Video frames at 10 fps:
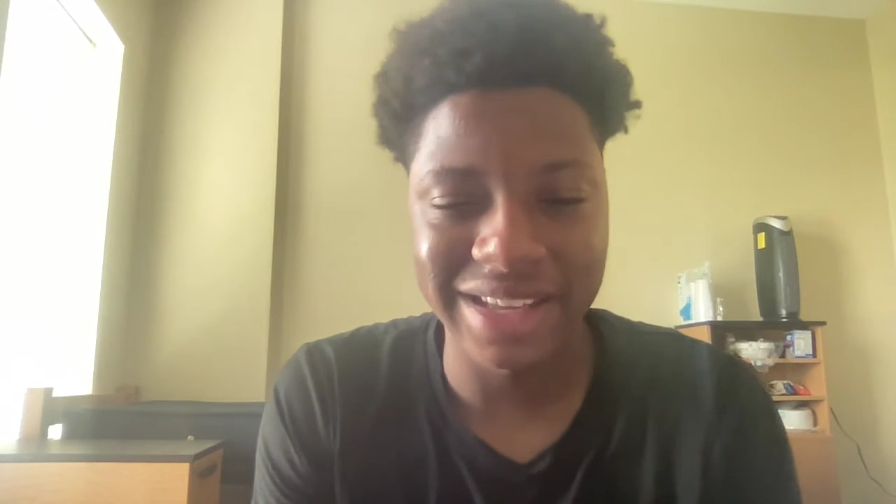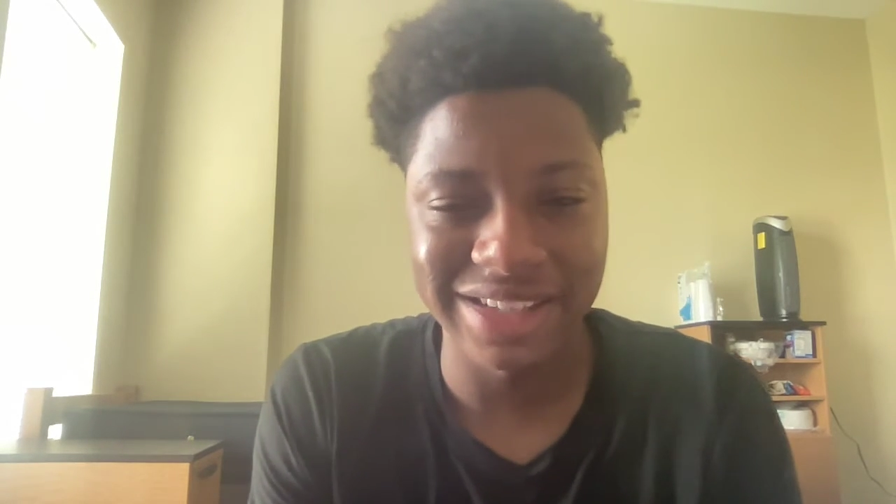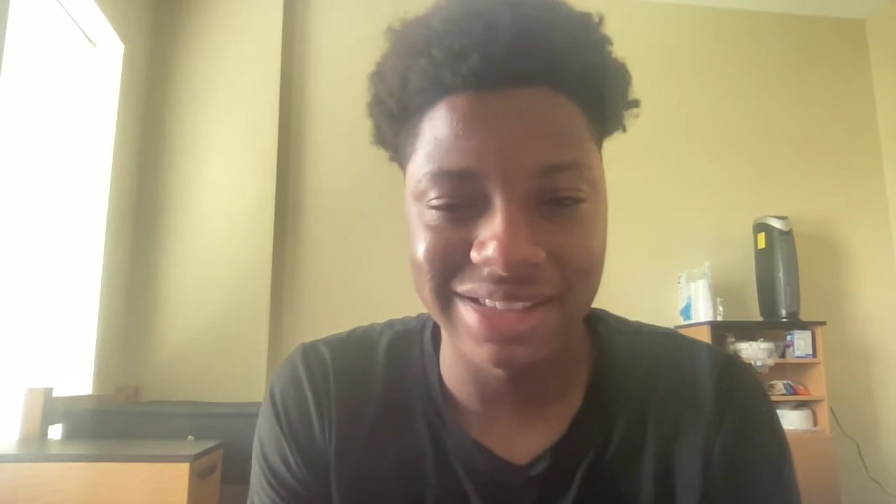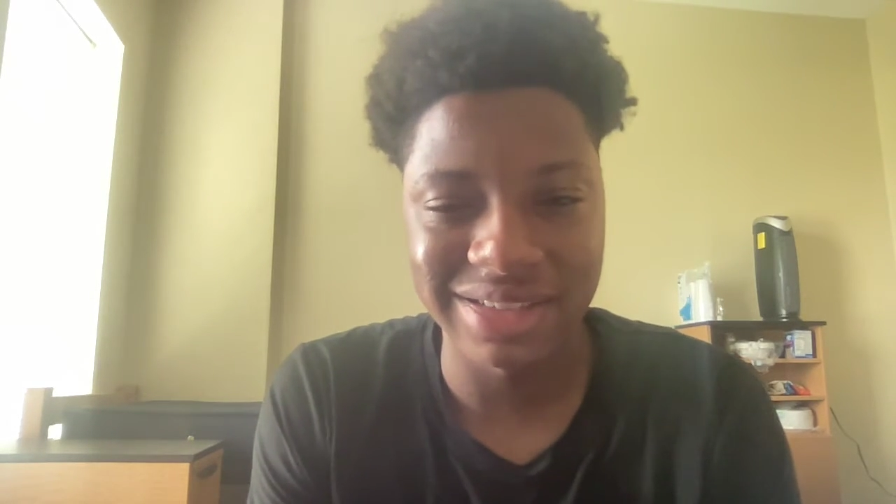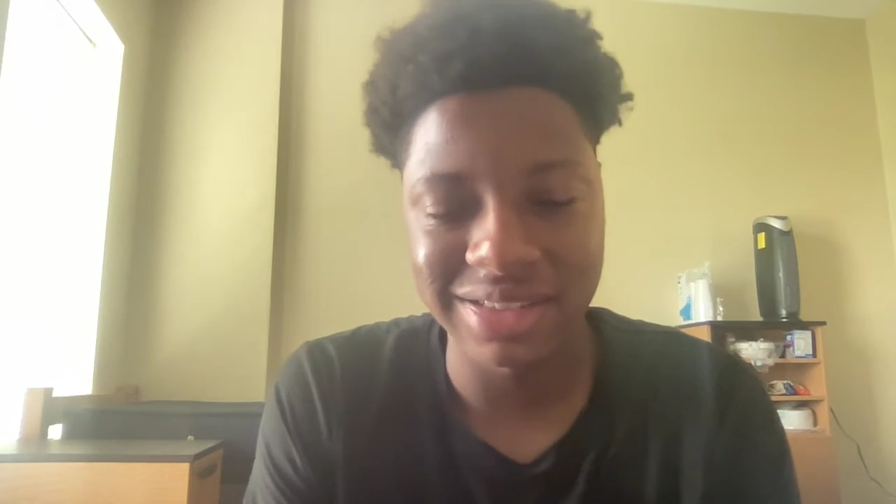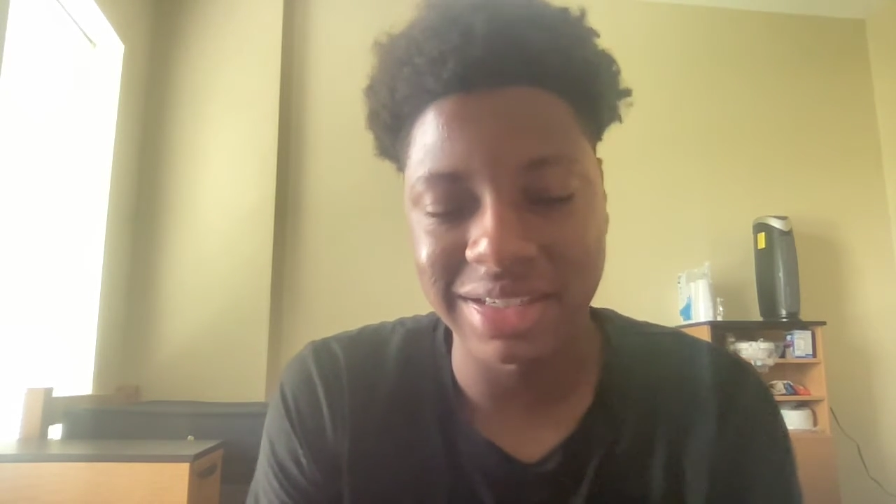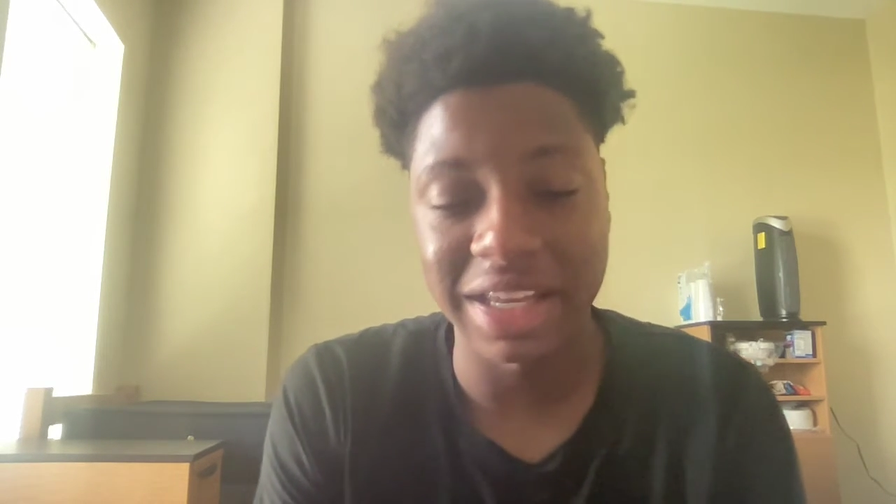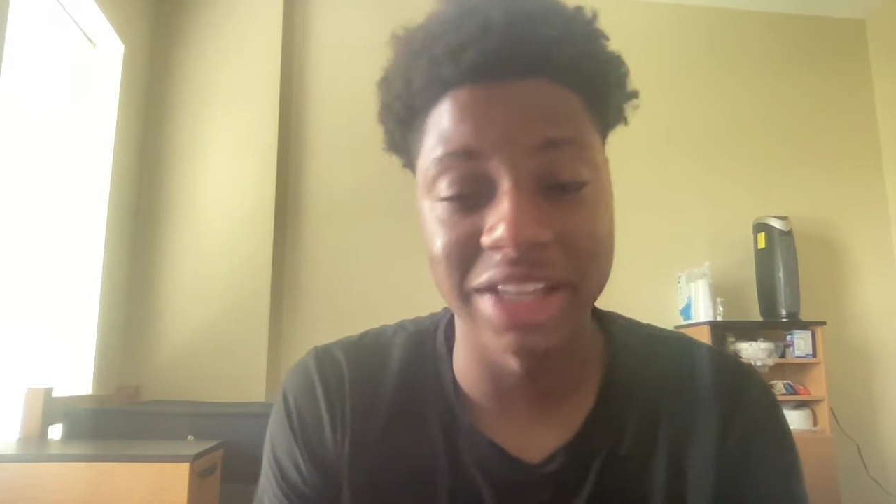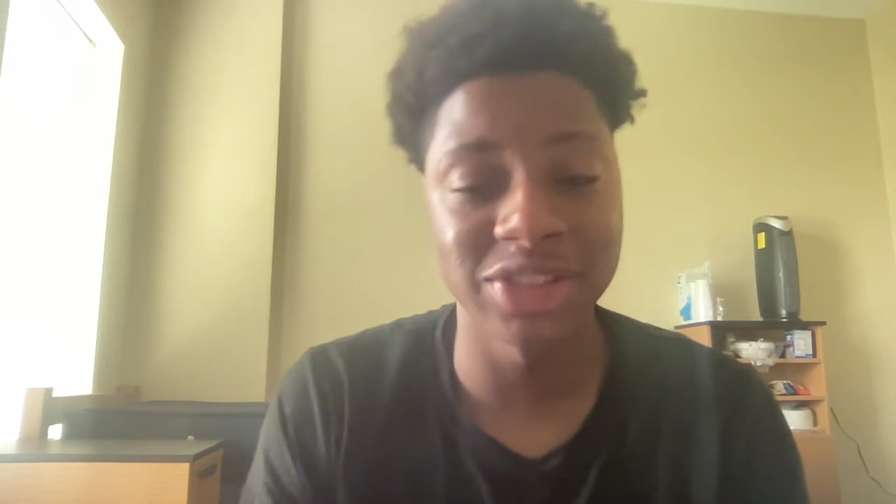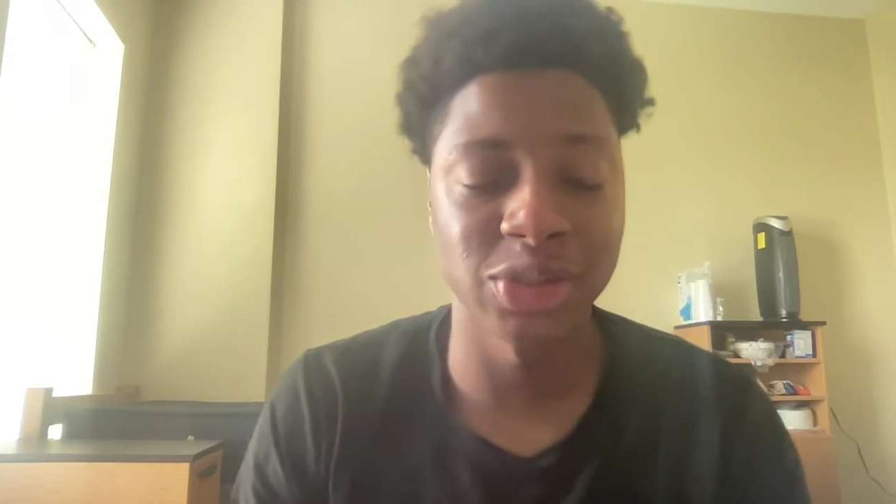that
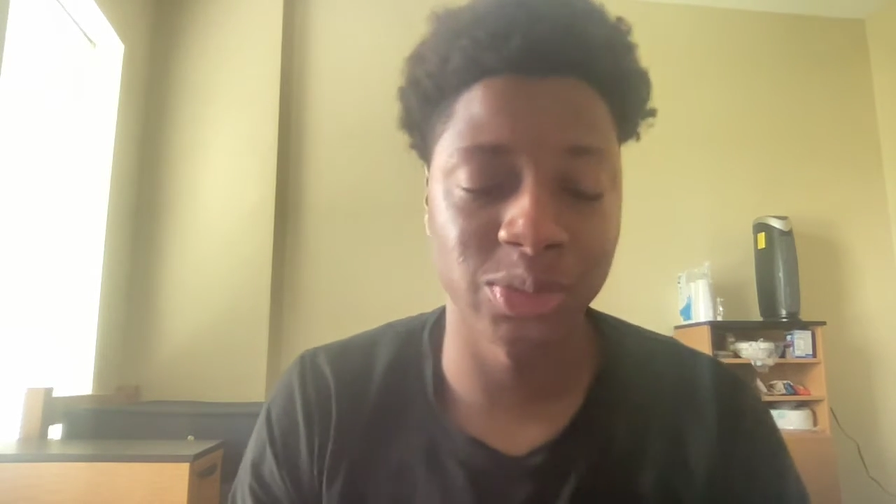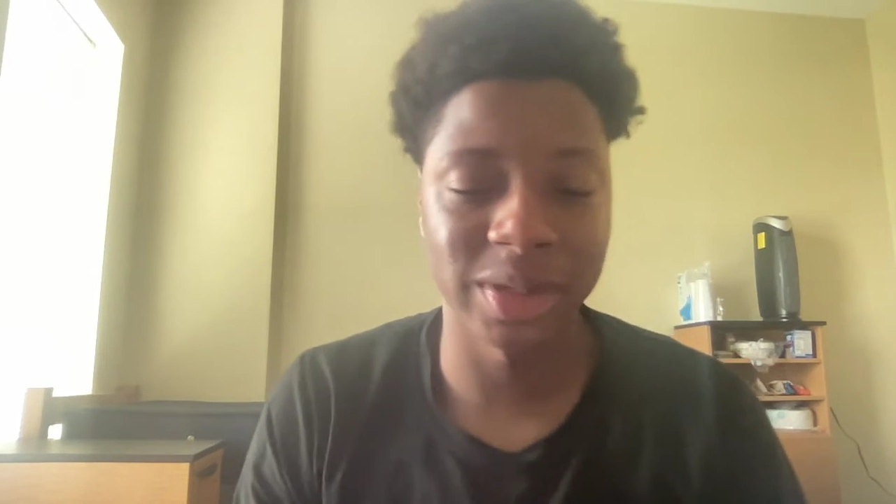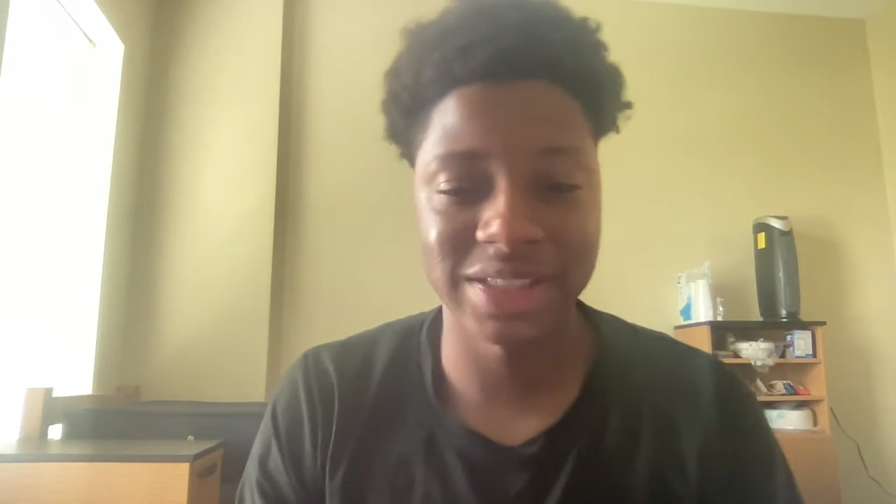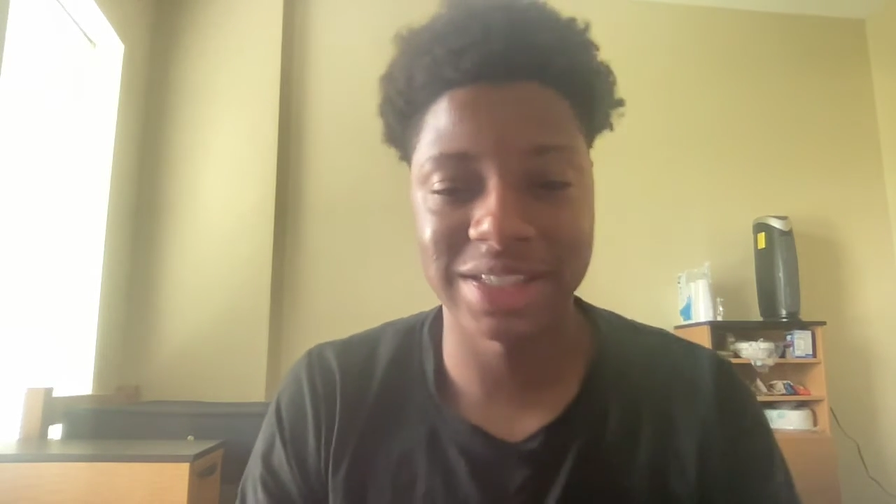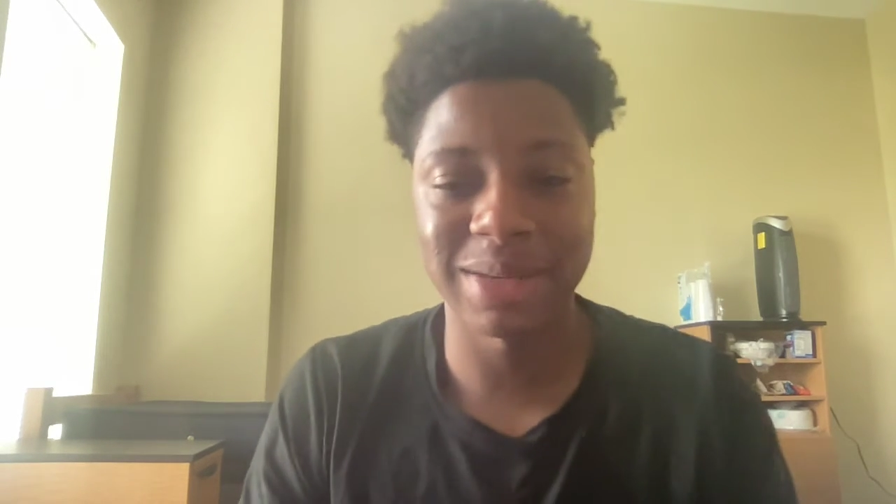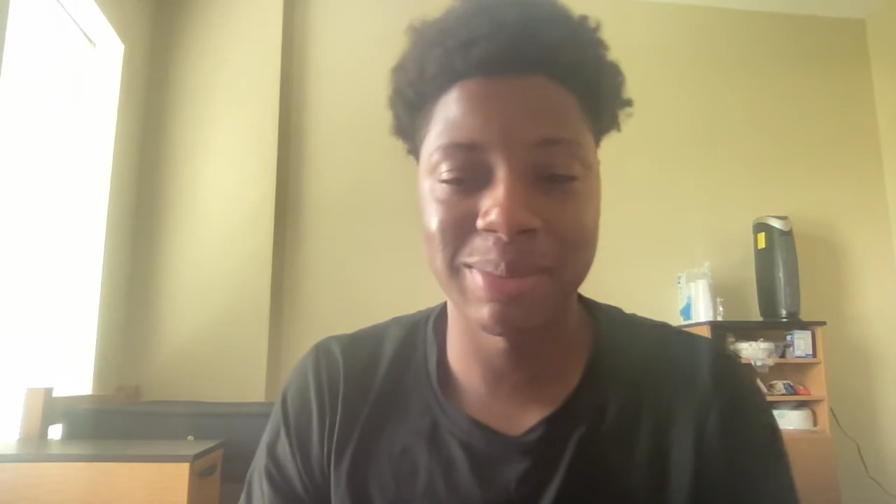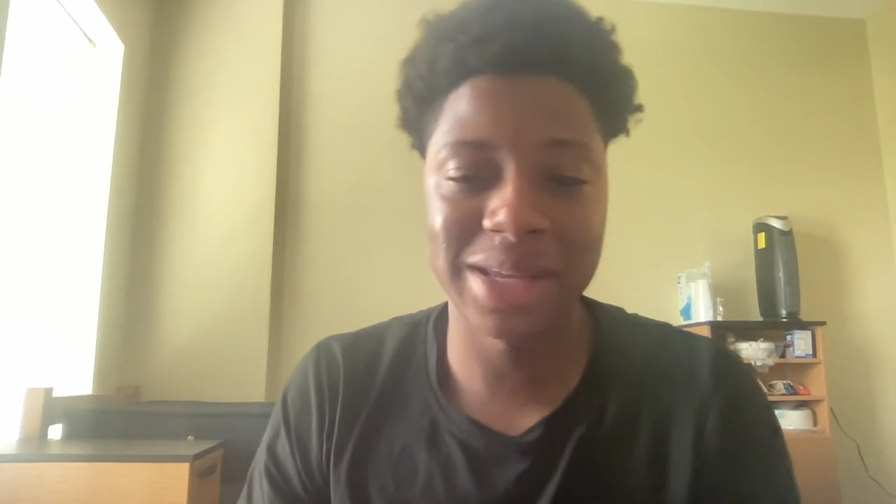interested